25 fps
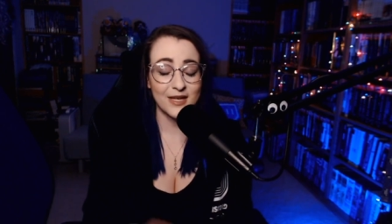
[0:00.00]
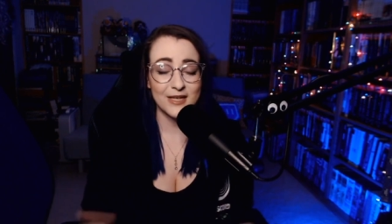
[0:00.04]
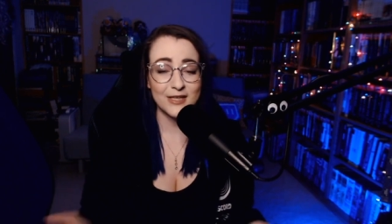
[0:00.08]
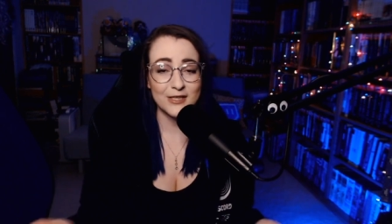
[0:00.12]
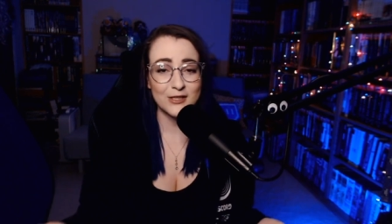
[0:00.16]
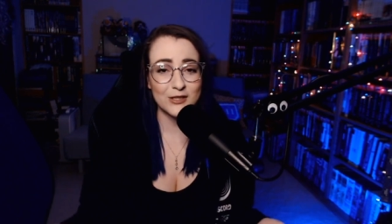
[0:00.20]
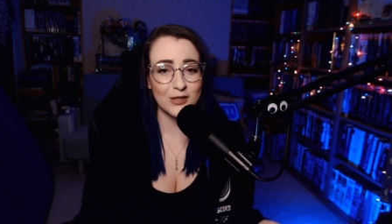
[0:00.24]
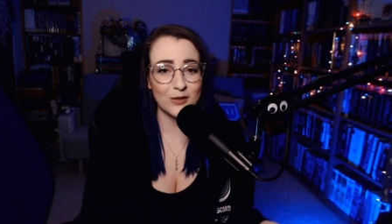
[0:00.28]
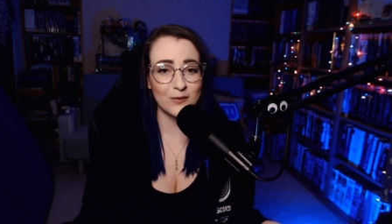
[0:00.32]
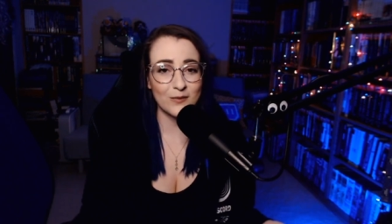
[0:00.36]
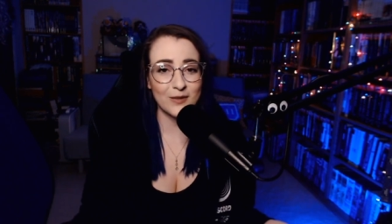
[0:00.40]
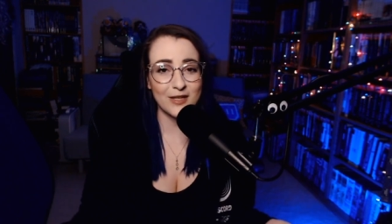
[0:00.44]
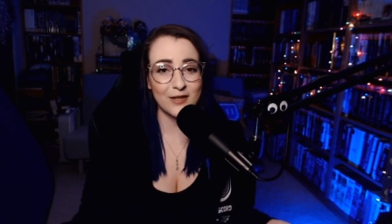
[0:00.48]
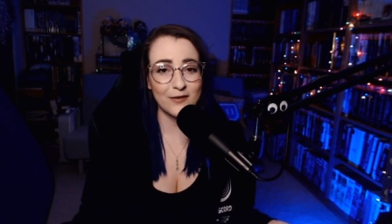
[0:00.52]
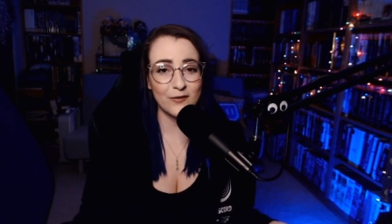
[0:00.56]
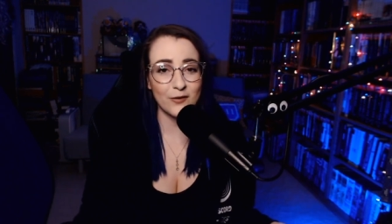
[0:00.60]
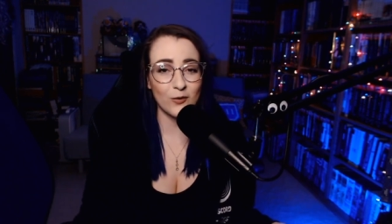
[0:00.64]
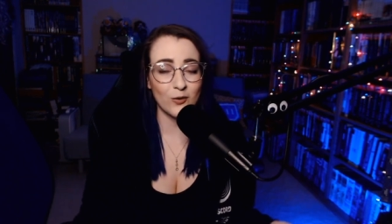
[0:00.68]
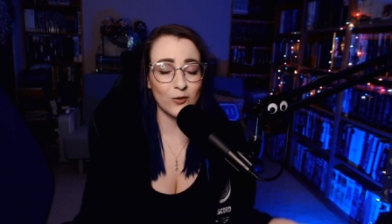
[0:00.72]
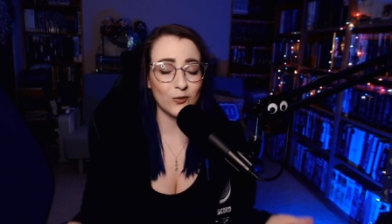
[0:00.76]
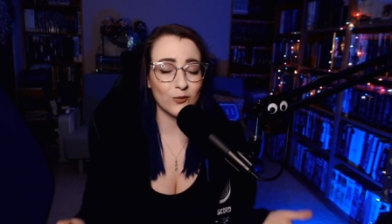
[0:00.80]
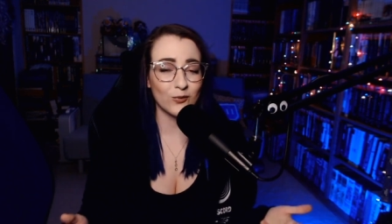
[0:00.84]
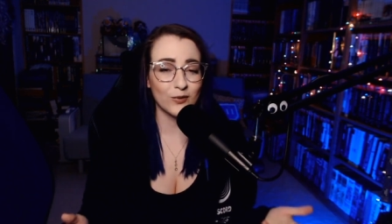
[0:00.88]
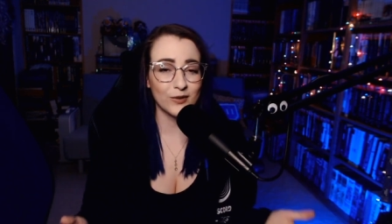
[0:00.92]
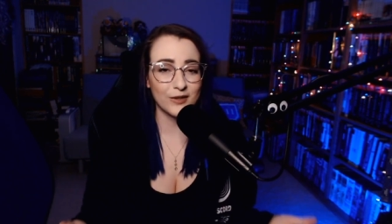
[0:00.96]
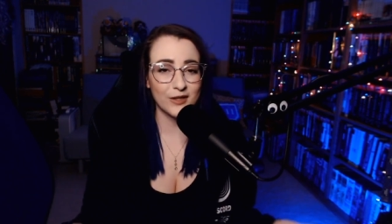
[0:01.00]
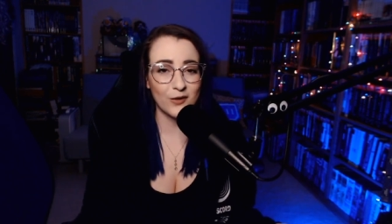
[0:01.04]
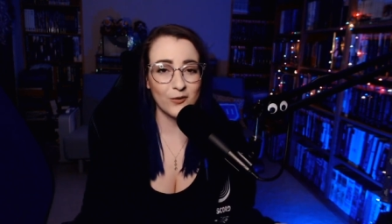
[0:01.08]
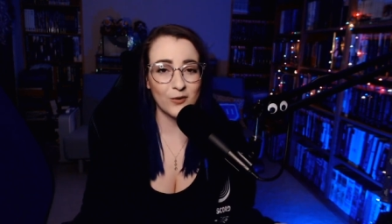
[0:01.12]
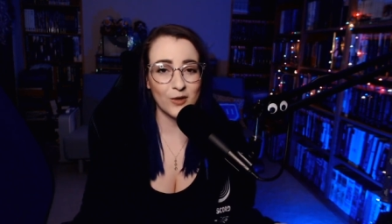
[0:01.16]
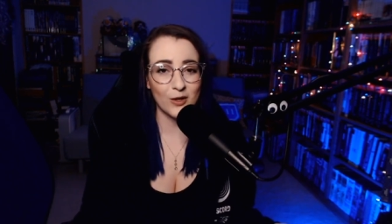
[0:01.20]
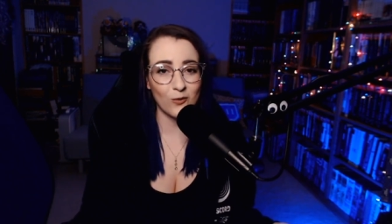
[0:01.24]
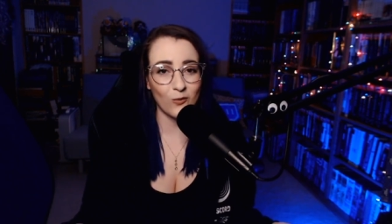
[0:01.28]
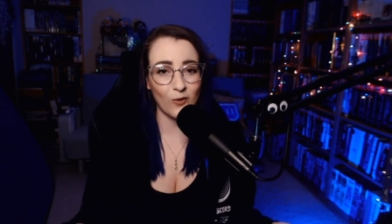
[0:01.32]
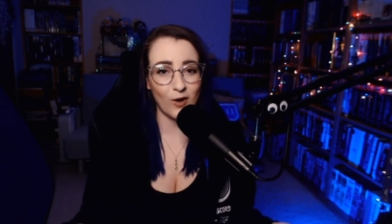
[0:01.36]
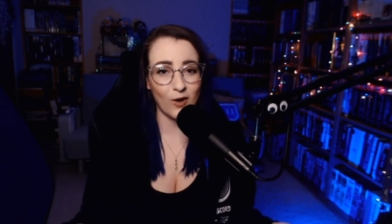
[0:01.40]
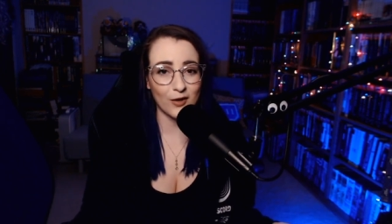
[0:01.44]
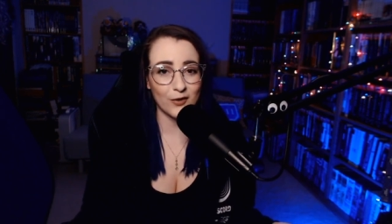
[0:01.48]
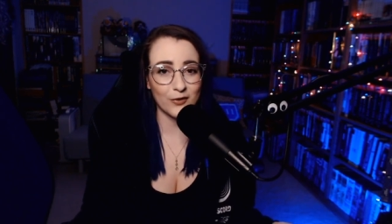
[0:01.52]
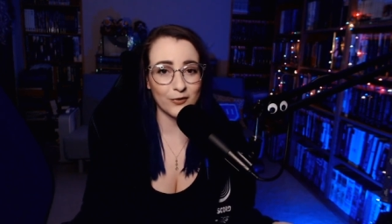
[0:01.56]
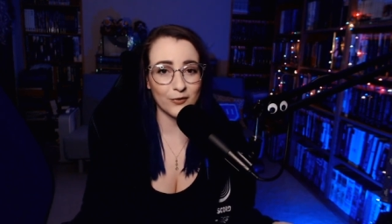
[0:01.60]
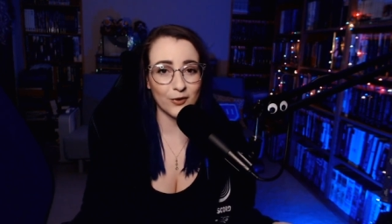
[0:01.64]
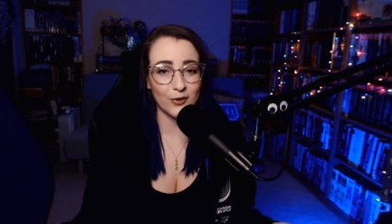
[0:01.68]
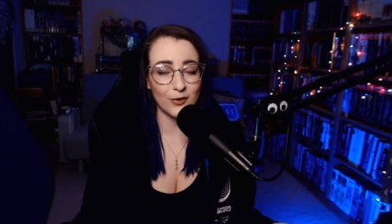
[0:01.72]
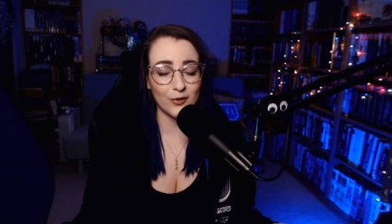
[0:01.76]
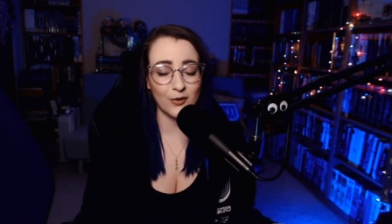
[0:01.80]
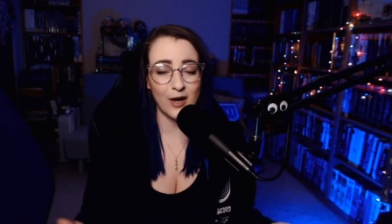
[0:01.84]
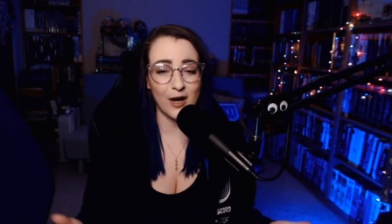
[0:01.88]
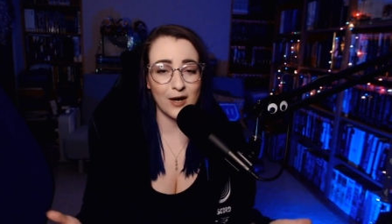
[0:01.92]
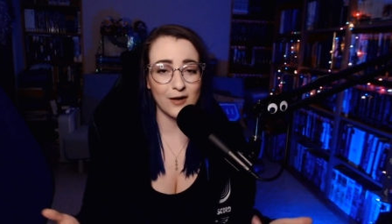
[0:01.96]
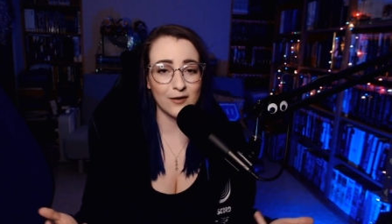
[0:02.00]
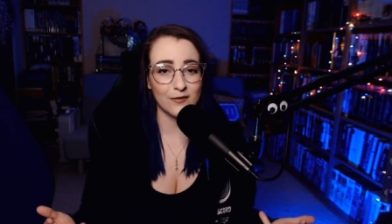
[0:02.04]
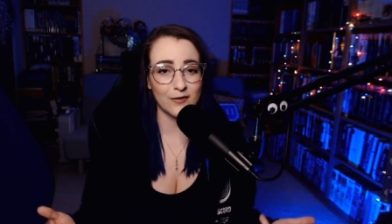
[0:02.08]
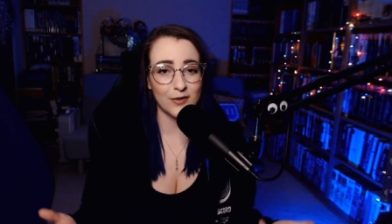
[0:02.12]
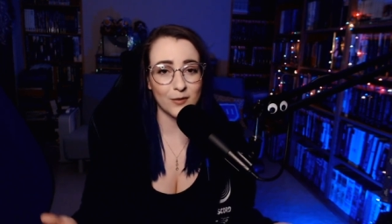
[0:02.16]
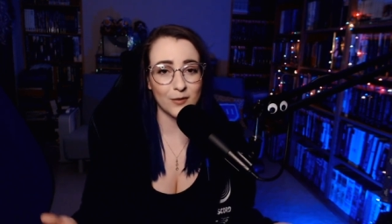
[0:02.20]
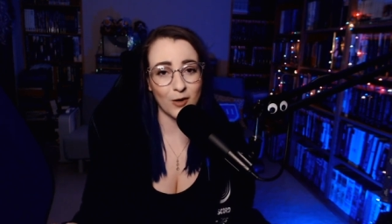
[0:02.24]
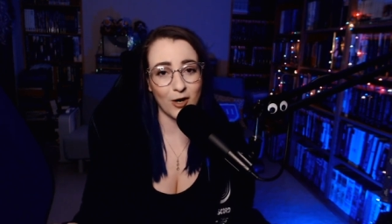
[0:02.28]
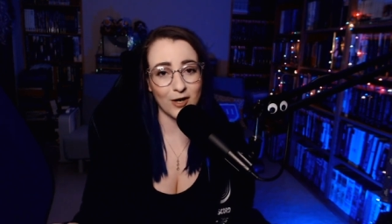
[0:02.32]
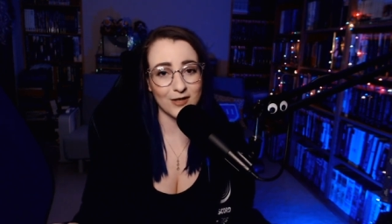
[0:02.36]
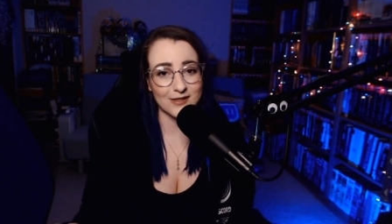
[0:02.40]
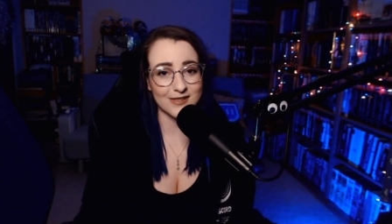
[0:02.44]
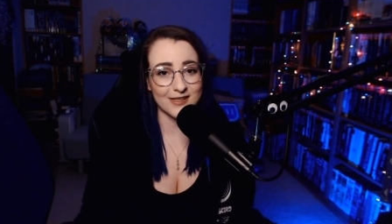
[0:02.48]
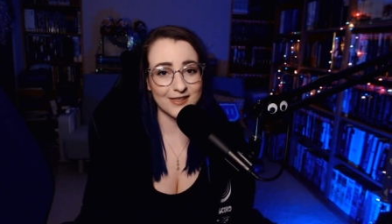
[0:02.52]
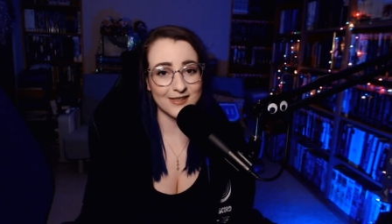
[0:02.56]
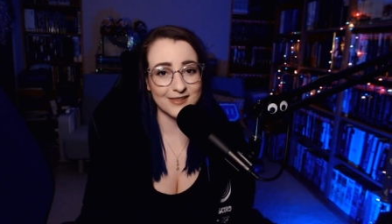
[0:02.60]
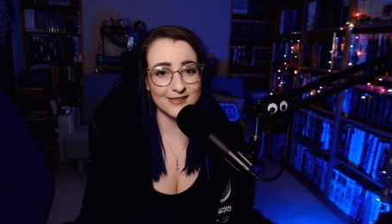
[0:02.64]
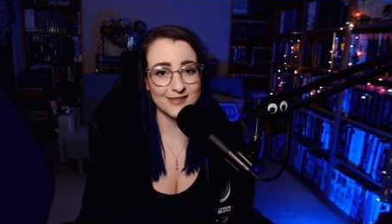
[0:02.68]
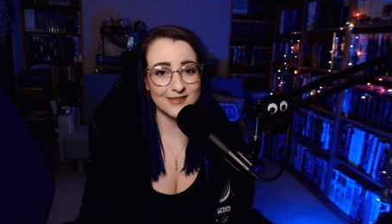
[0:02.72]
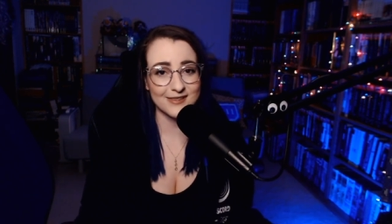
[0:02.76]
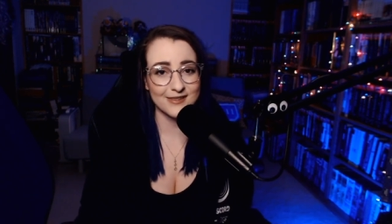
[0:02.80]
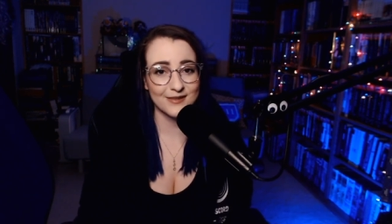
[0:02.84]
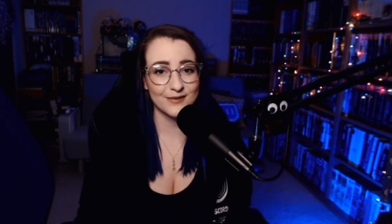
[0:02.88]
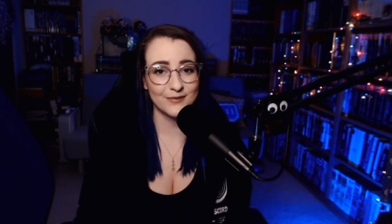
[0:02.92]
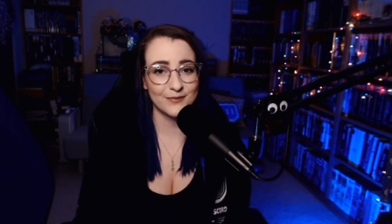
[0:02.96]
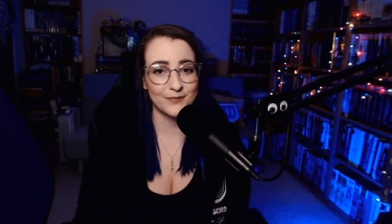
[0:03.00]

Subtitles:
So let me give you a really quick walkthrough of the process.